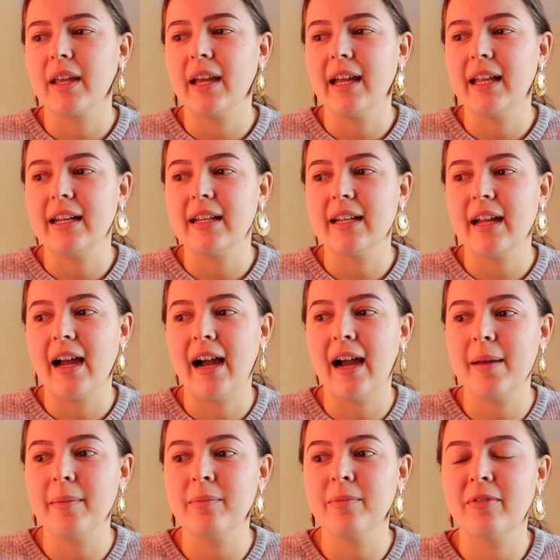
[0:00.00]
And
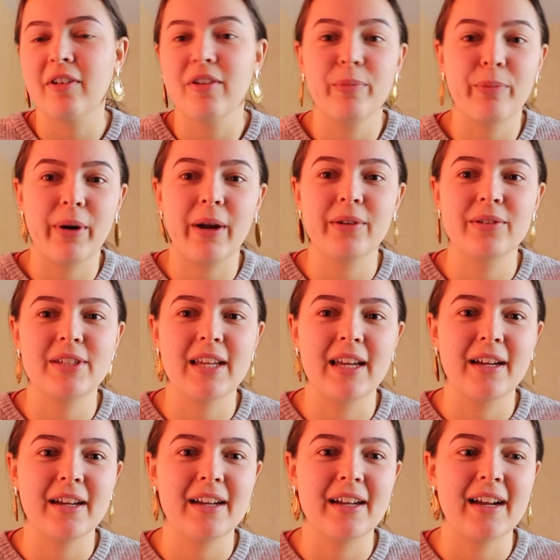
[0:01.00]
I'm very proud
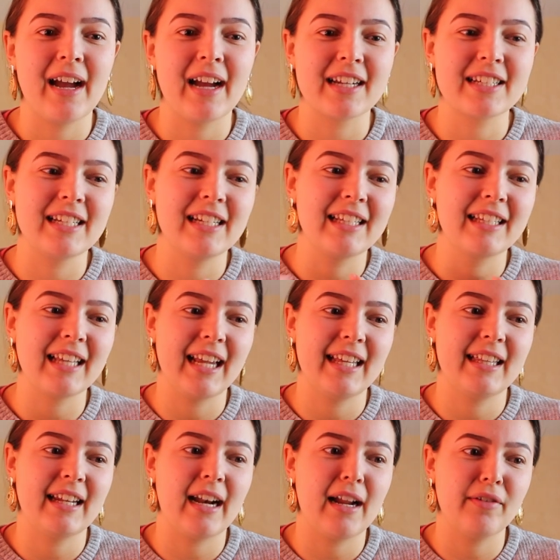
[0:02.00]
to actually say
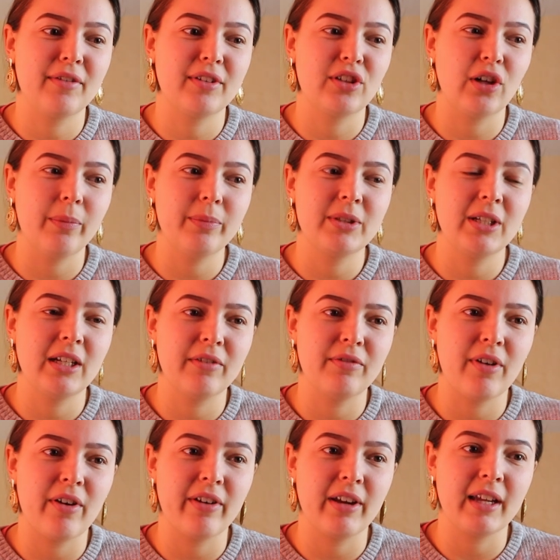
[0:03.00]
that I've adopted a
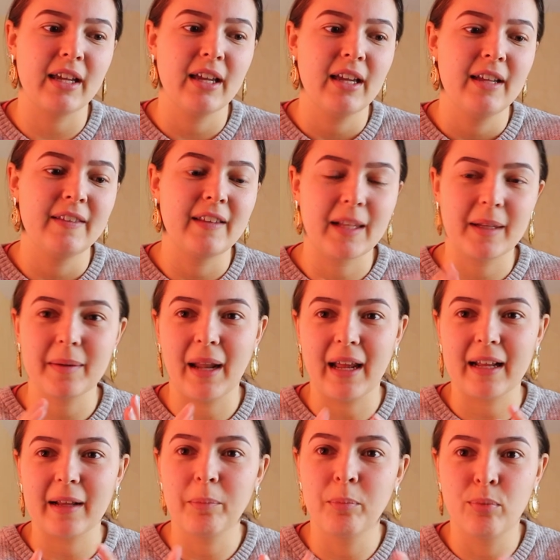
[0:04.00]
very this
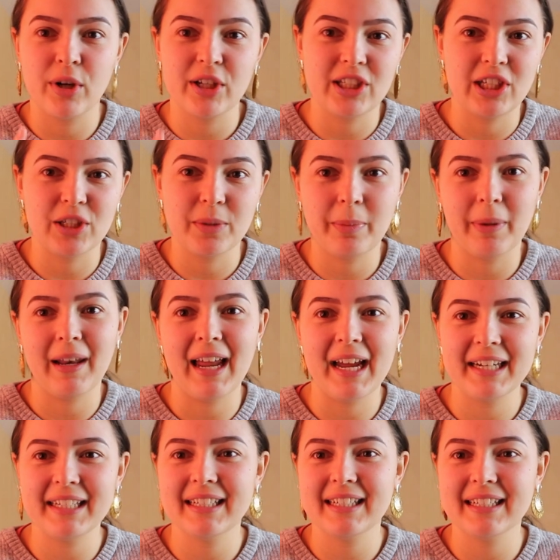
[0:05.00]
like British
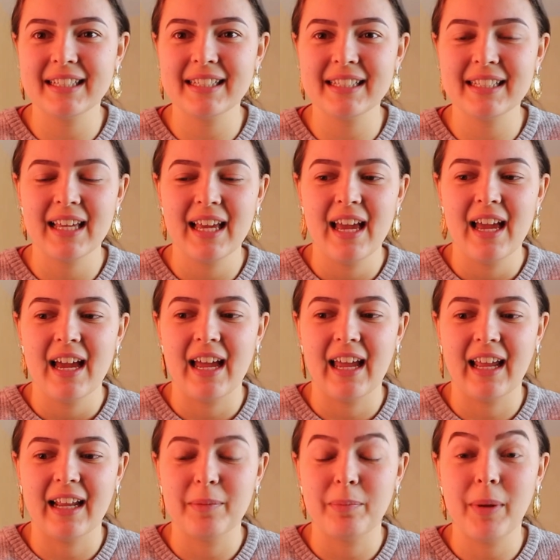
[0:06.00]
politeness.
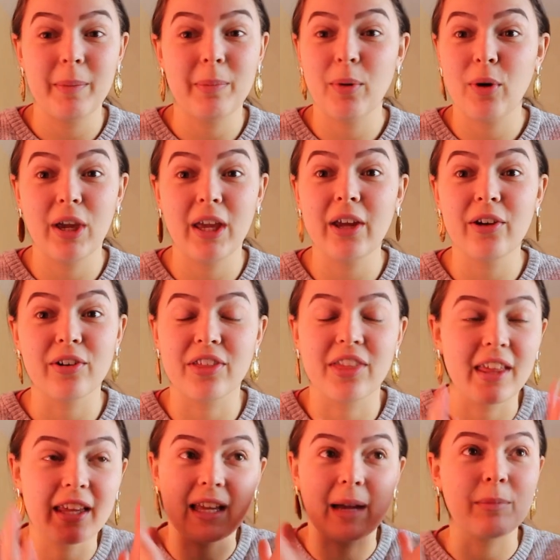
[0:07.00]
And people here
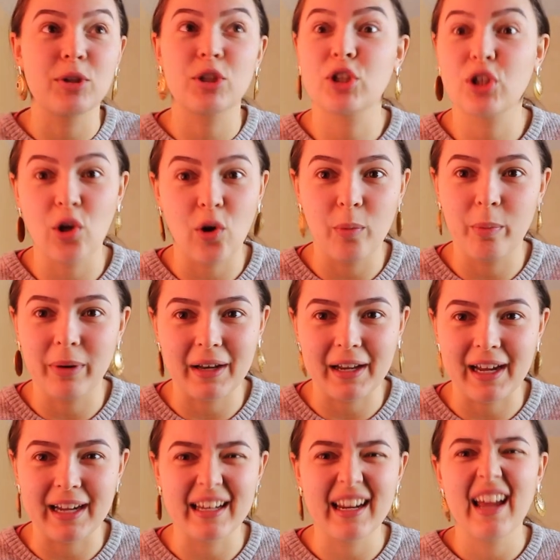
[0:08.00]
think I'm so
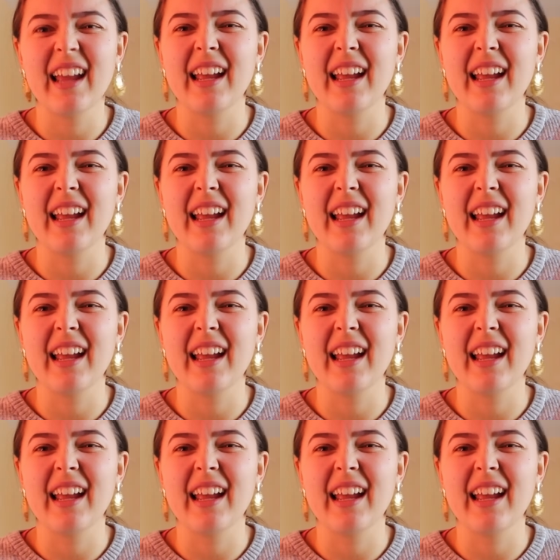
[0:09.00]
polite.